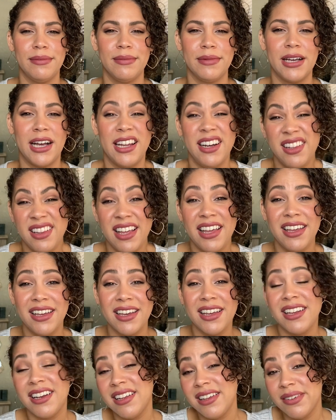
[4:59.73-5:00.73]
kind of
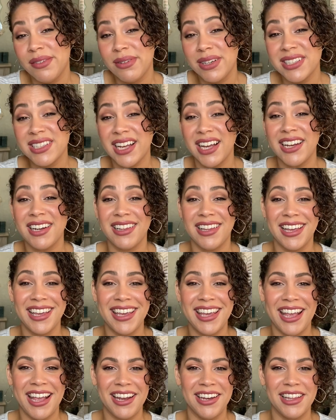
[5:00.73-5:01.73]
like, it was kind of
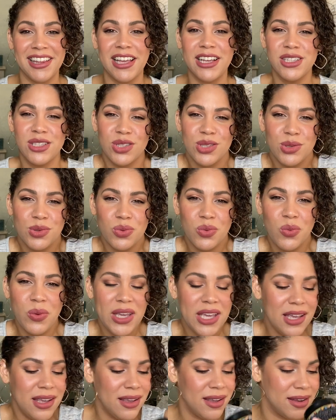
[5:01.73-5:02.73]
like candy, like
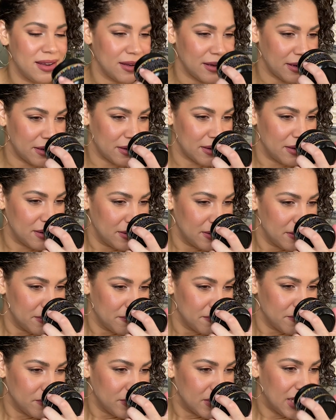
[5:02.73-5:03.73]
sweet and
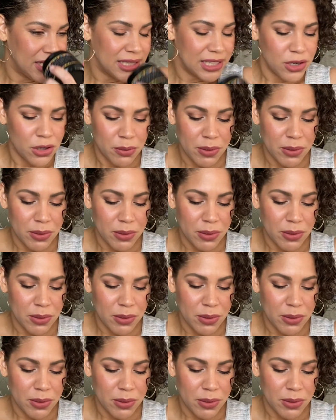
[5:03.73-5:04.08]
a little